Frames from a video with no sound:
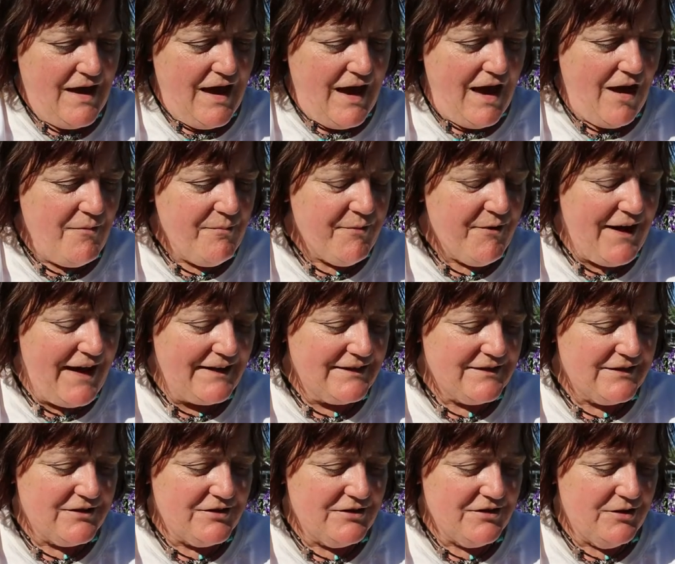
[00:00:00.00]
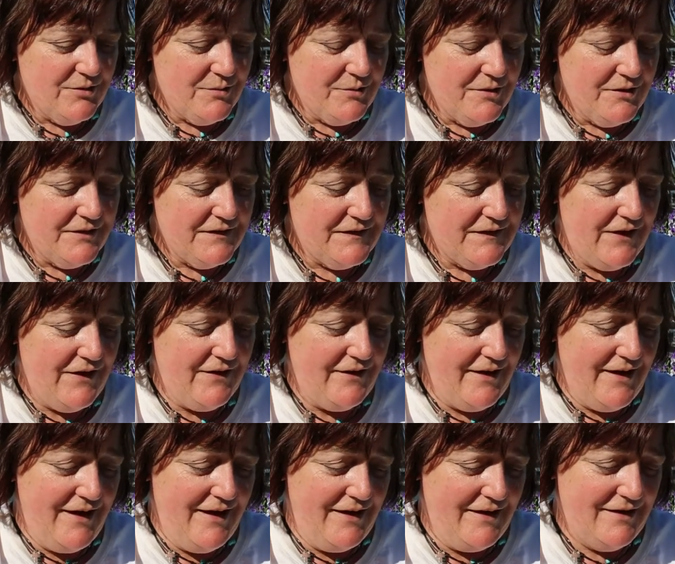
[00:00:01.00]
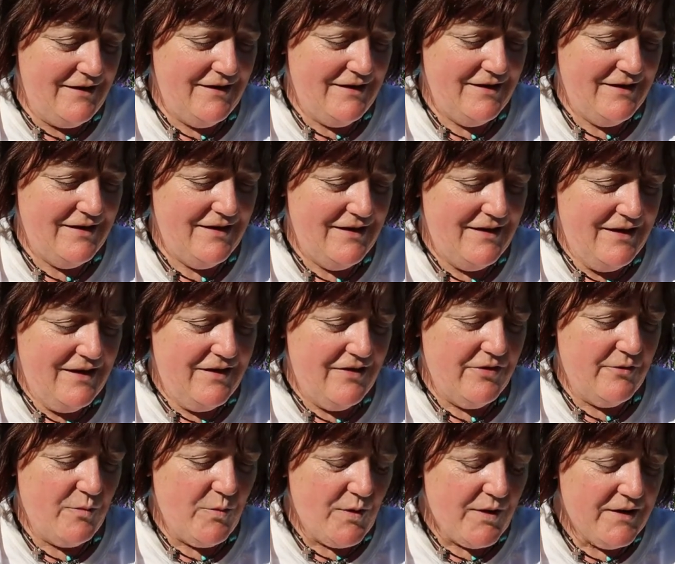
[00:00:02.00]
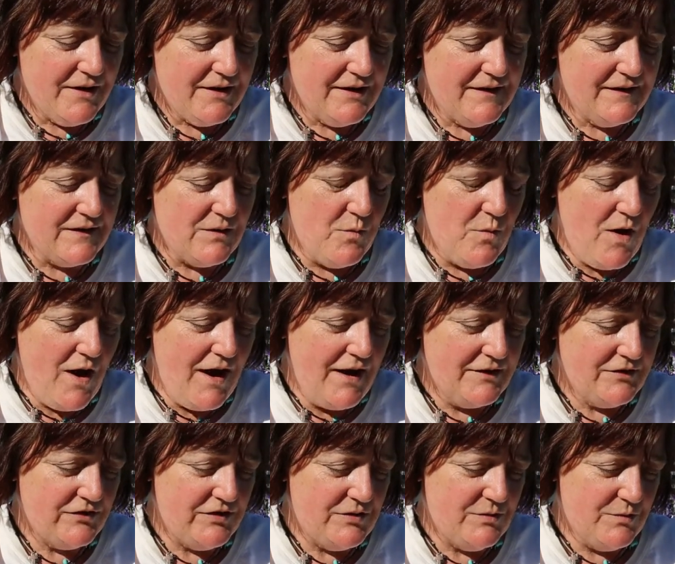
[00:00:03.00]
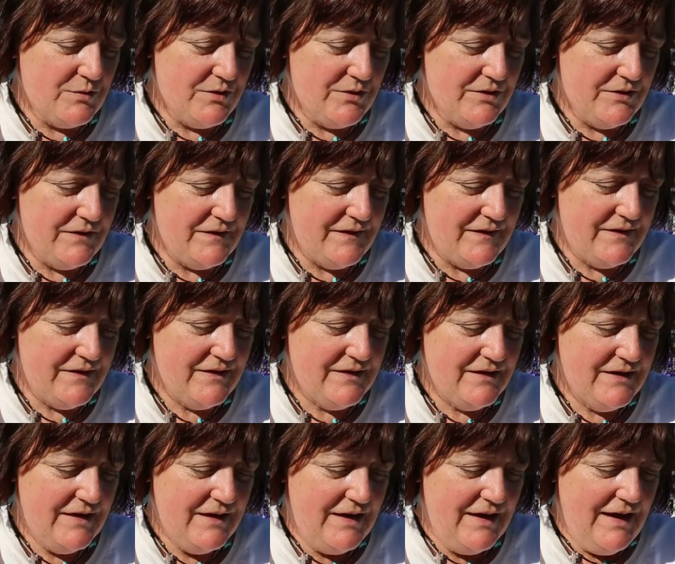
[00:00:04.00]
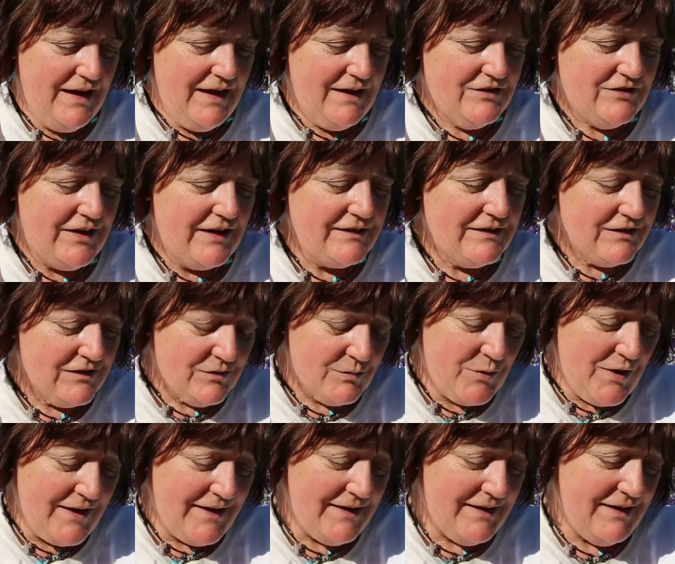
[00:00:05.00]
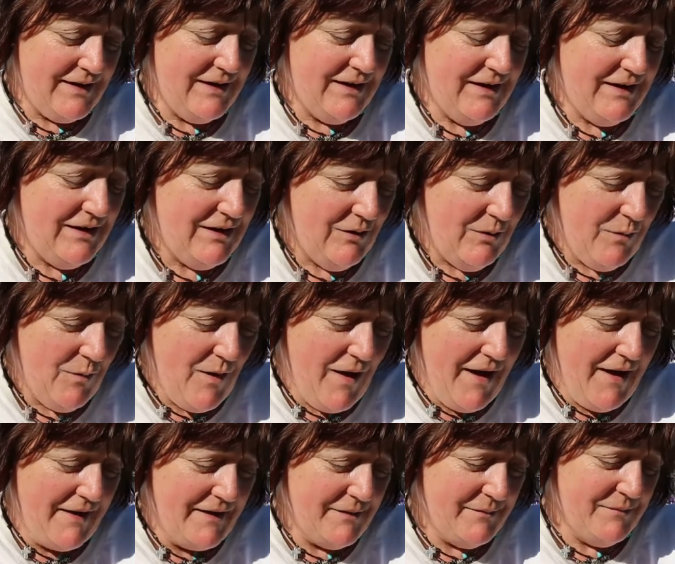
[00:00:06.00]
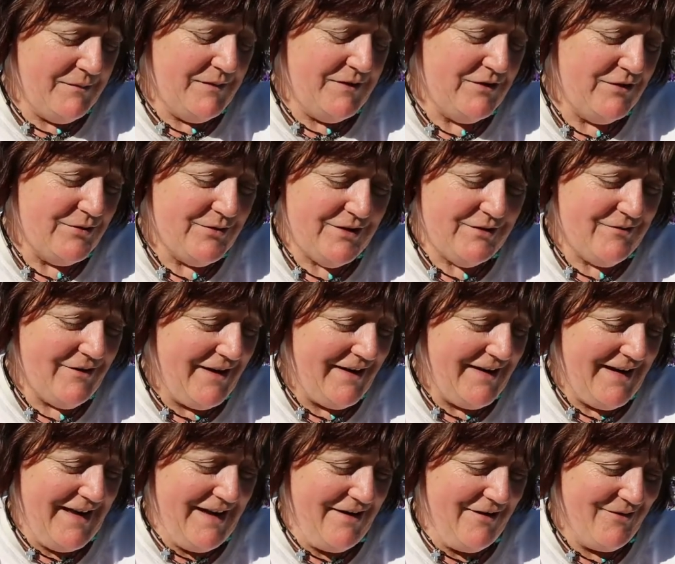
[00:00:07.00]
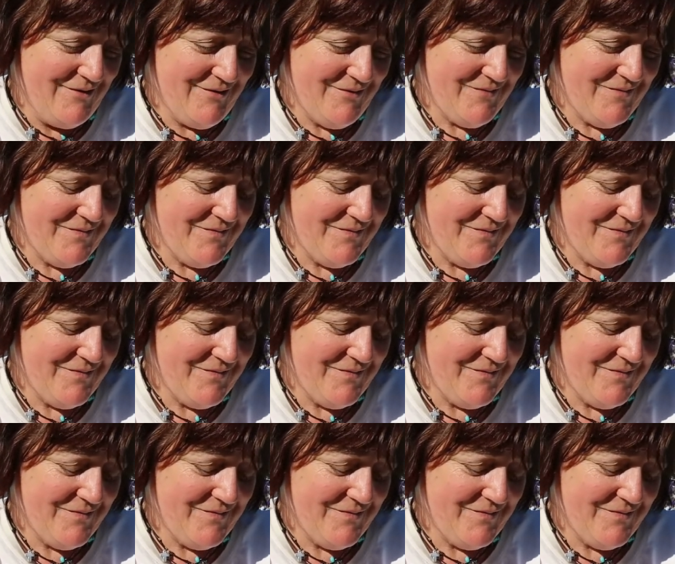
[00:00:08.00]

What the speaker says: How practical your words are, God. The world is awash in words, such as what I am doing right now.